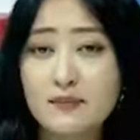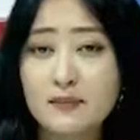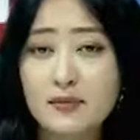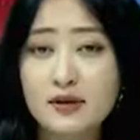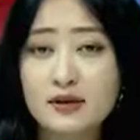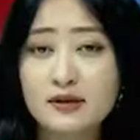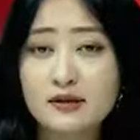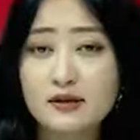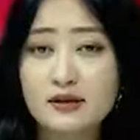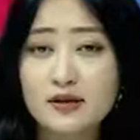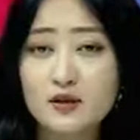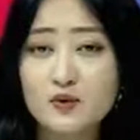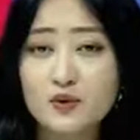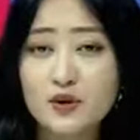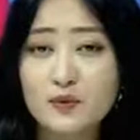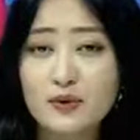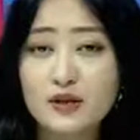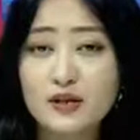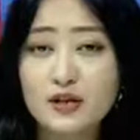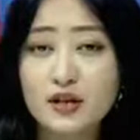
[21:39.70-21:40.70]
ambulances
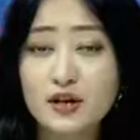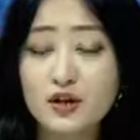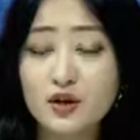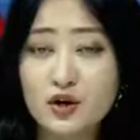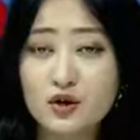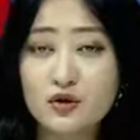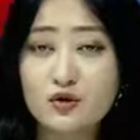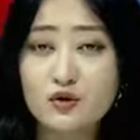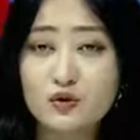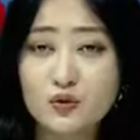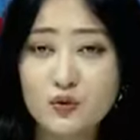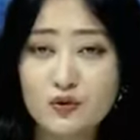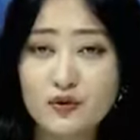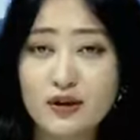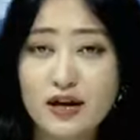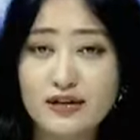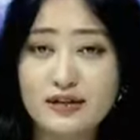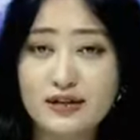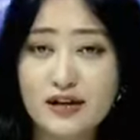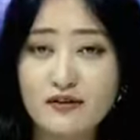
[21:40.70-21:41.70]
will be here
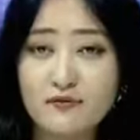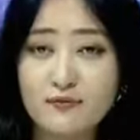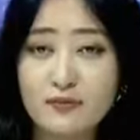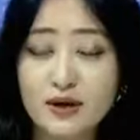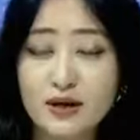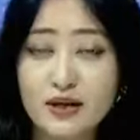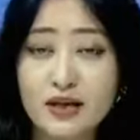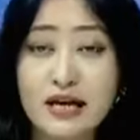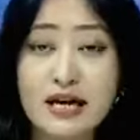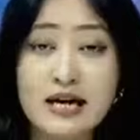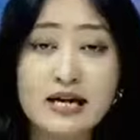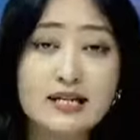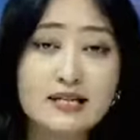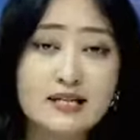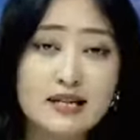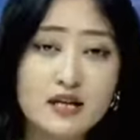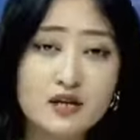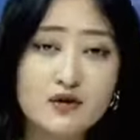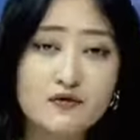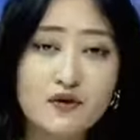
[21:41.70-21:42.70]
soon that have been
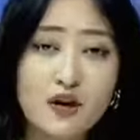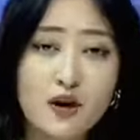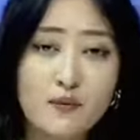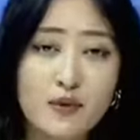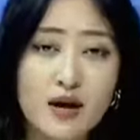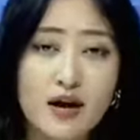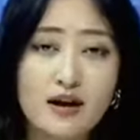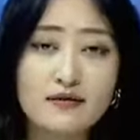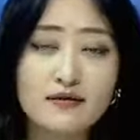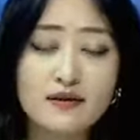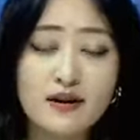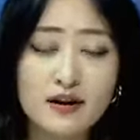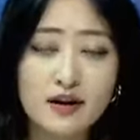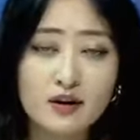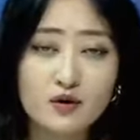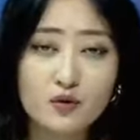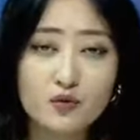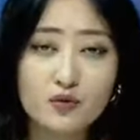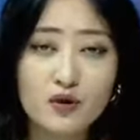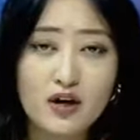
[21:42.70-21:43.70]
sent from
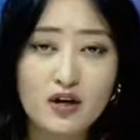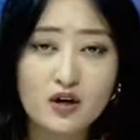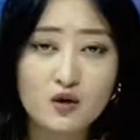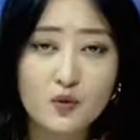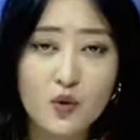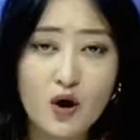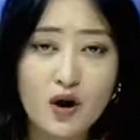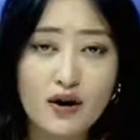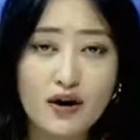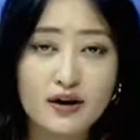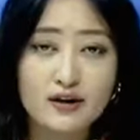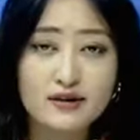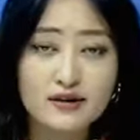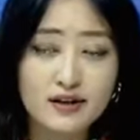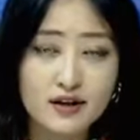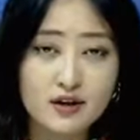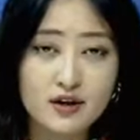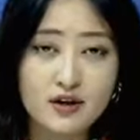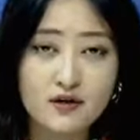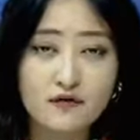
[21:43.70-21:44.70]
Dehradun, Haridwar and
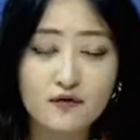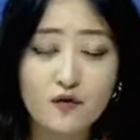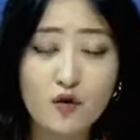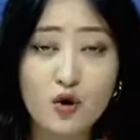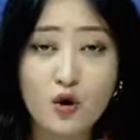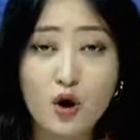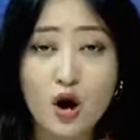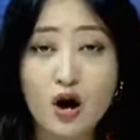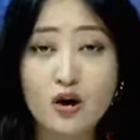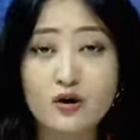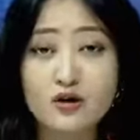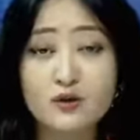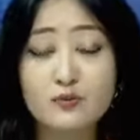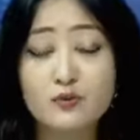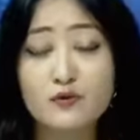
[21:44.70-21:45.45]
Delhi. 4 hours